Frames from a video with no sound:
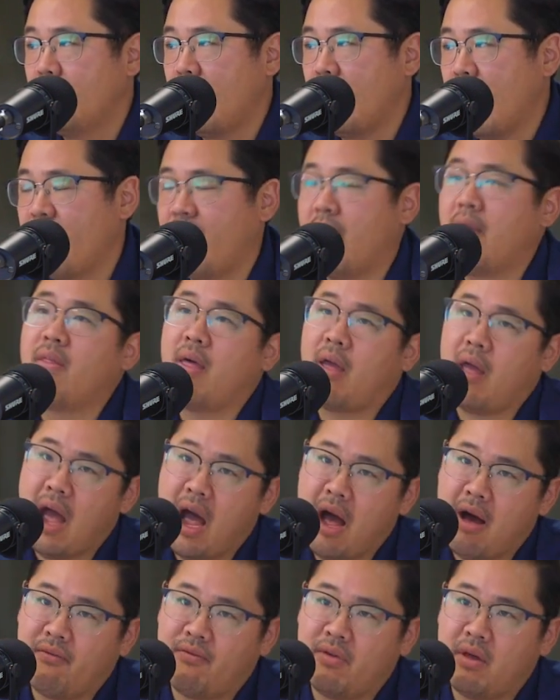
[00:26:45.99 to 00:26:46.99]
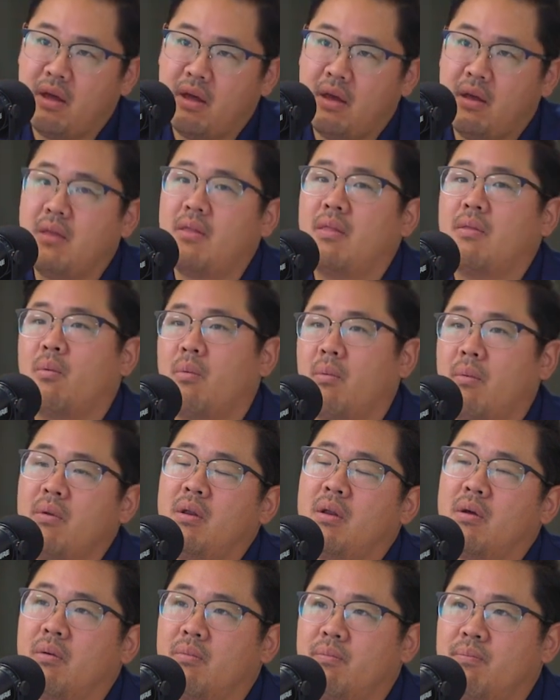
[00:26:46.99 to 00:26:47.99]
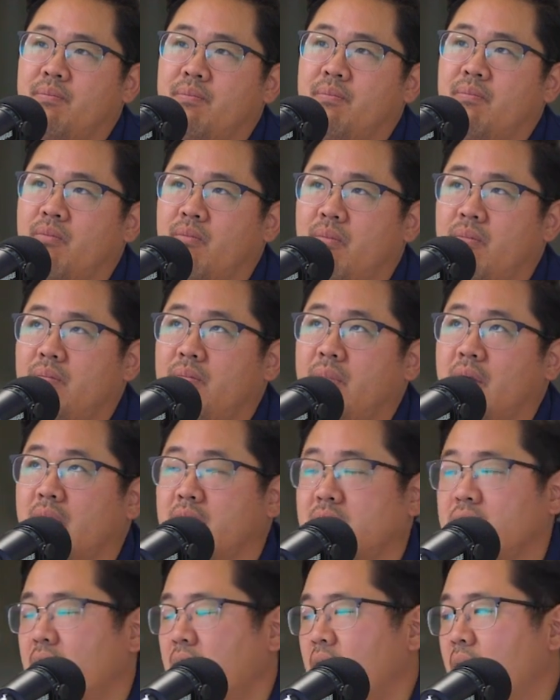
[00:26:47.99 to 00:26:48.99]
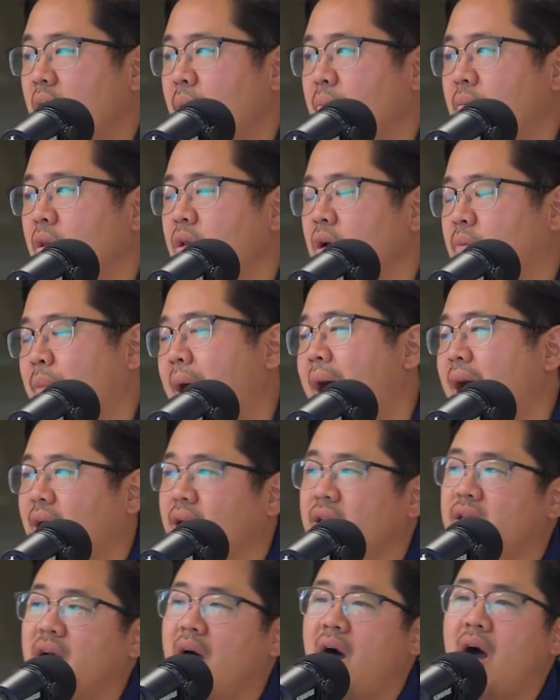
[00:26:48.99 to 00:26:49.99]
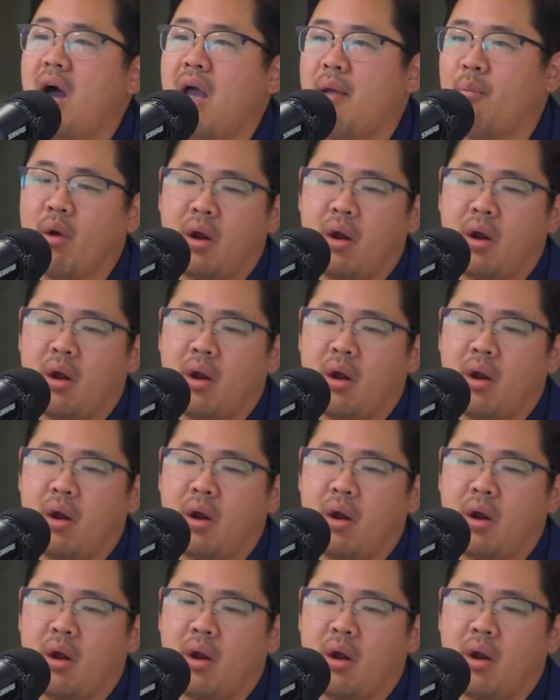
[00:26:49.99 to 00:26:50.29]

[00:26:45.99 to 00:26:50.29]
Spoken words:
And then they have the, I guess, look back in time.